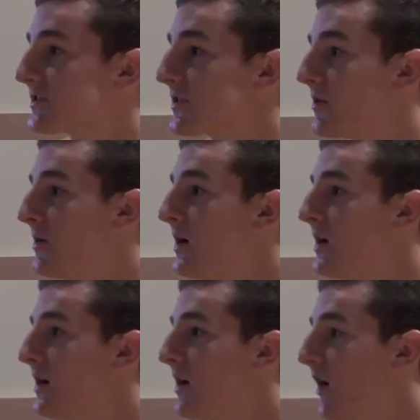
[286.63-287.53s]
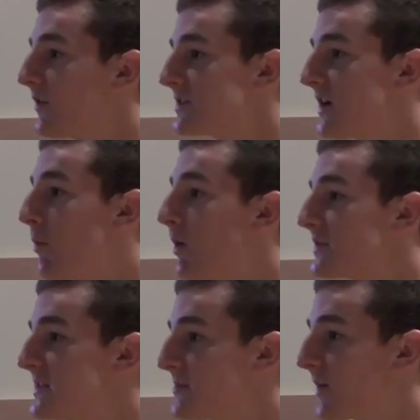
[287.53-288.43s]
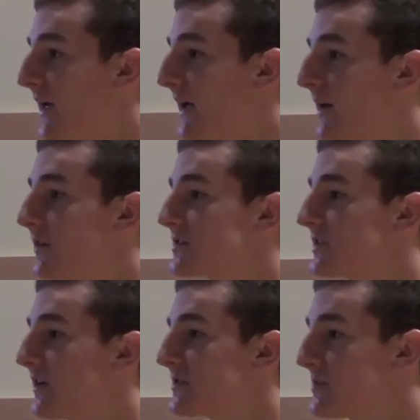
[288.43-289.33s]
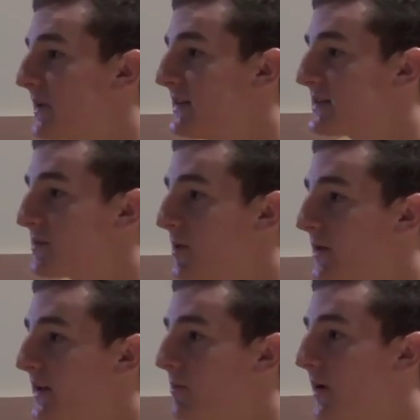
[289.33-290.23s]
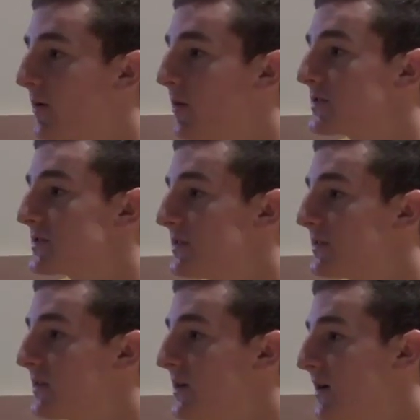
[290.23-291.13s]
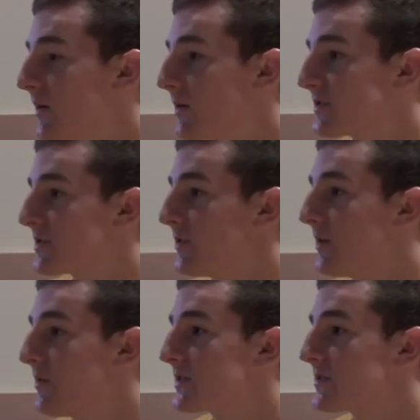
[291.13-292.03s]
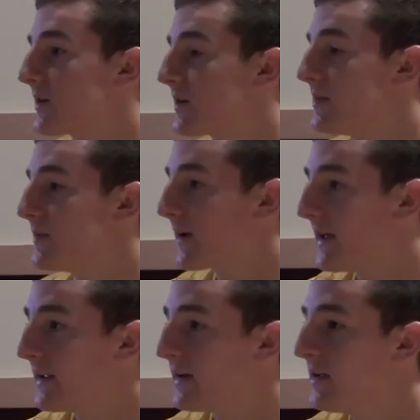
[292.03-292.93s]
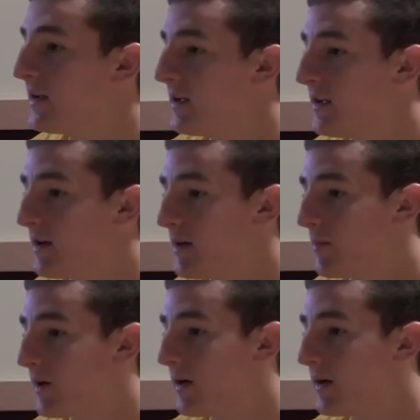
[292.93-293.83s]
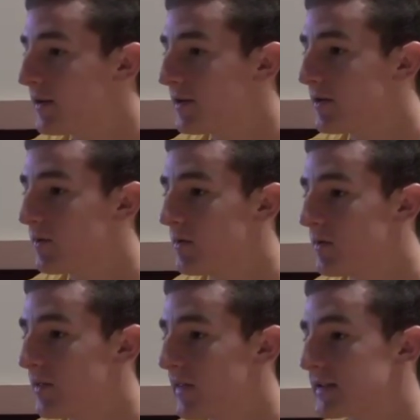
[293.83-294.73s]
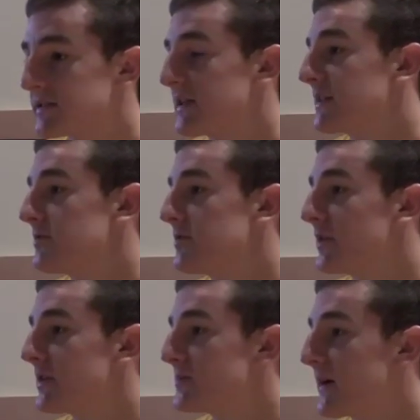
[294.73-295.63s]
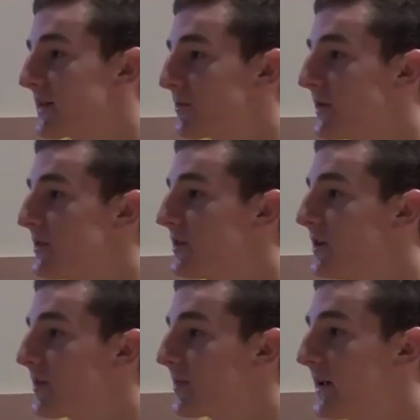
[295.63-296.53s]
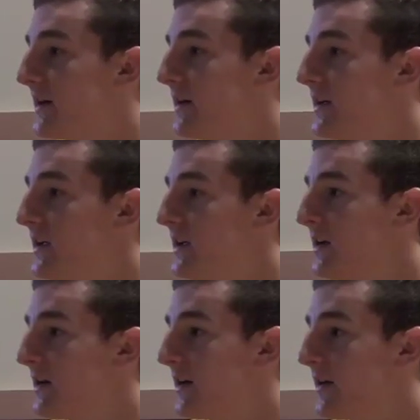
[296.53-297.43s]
So obviously I wanted to play, and I was a bit disappointed when I was told I wasn't going to be playing. But you know, that's what you got to expect when you're a young player. Mm-hmm.